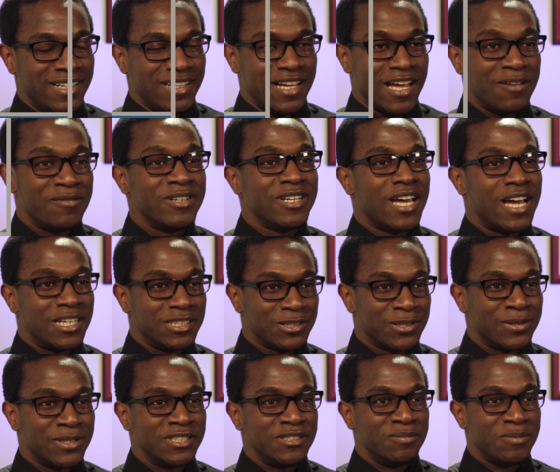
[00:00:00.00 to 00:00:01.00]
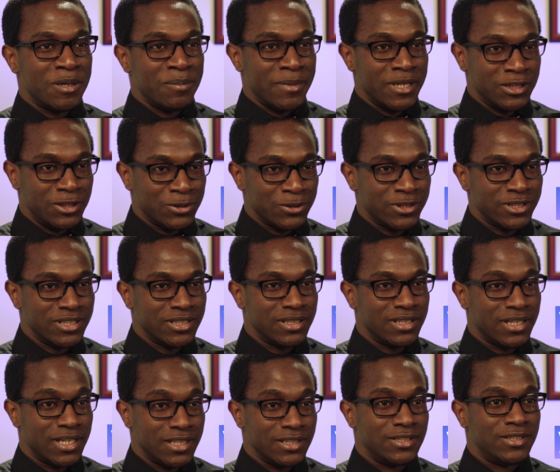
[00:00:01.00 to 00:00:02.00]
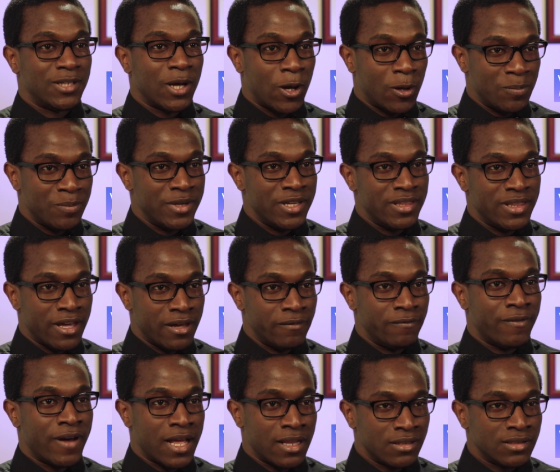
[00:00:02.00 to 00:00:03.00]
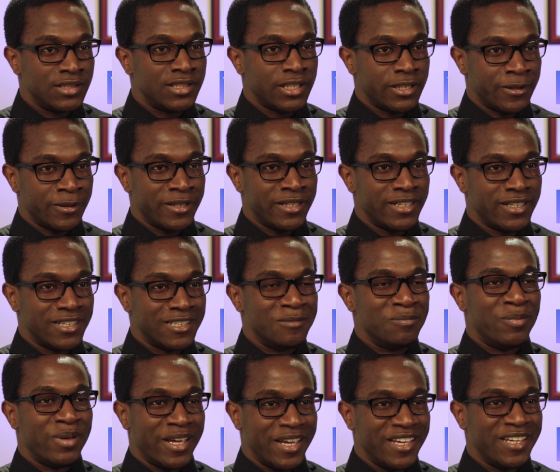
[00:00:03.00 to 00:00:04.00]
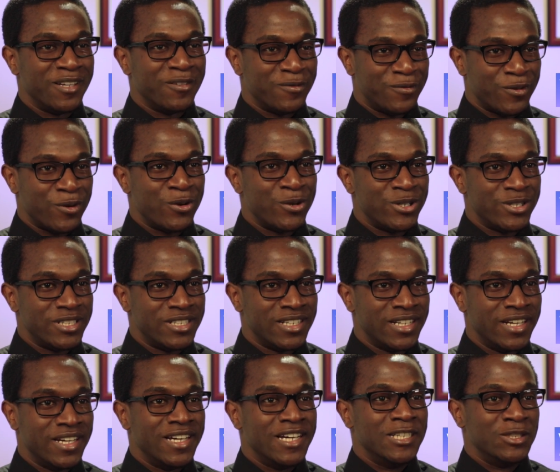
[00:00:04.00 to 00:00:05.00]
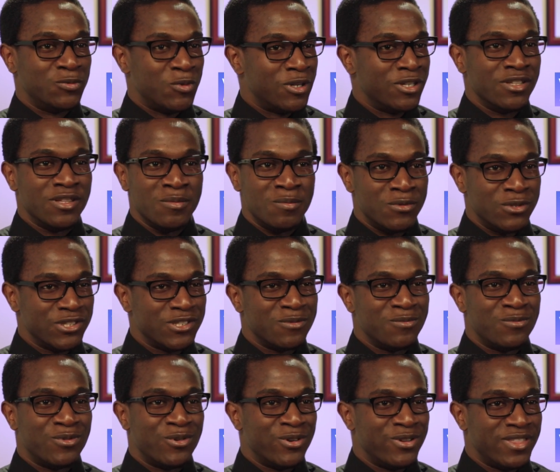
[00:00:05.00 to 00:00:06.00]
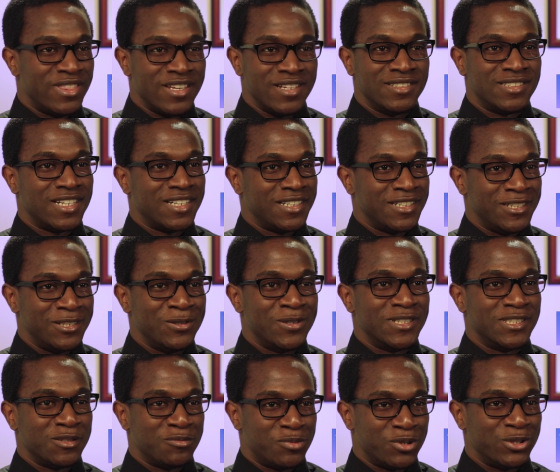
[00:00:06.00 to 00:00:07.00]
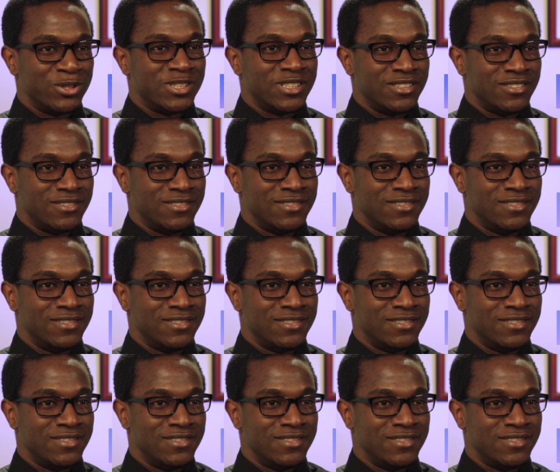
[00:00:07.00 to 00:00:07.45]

Having Oscar as my mentor has taught me that volunteering and paying it forward is one of the most important things I can do as a person.